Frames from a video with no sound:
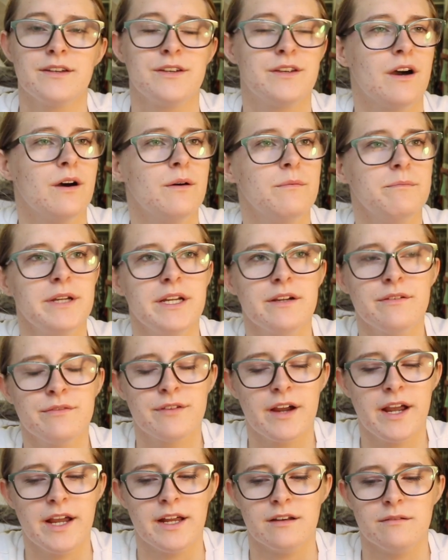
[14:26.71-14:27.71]
Don't be
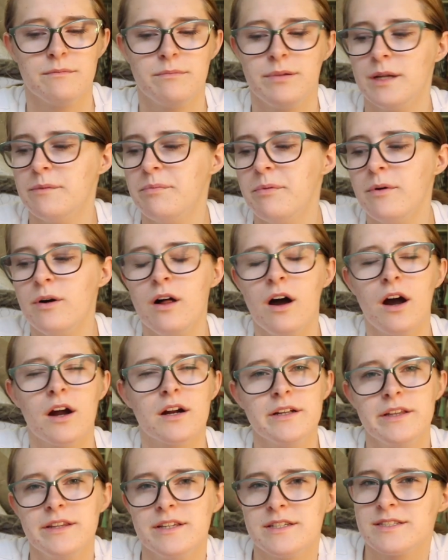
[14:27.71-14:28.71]
afraid. People
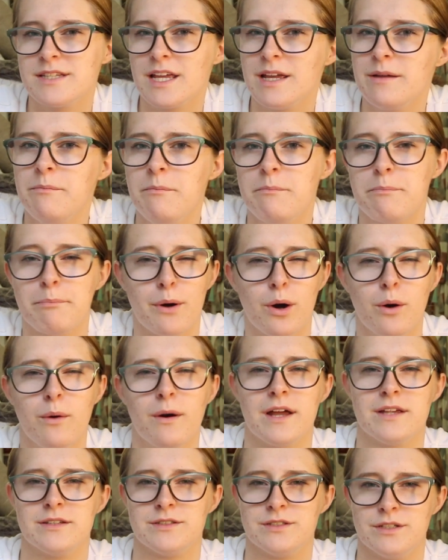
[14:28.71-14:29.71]
are in the same
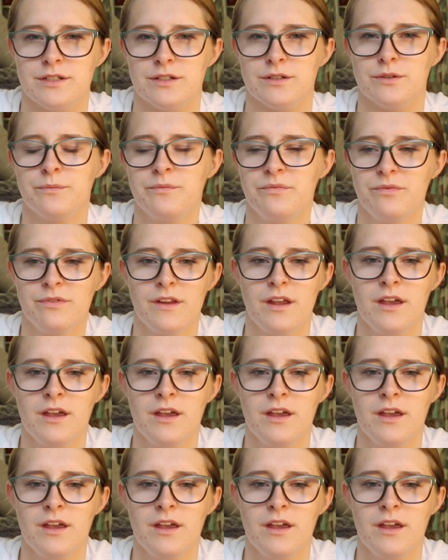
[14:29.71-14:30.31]
boat as you.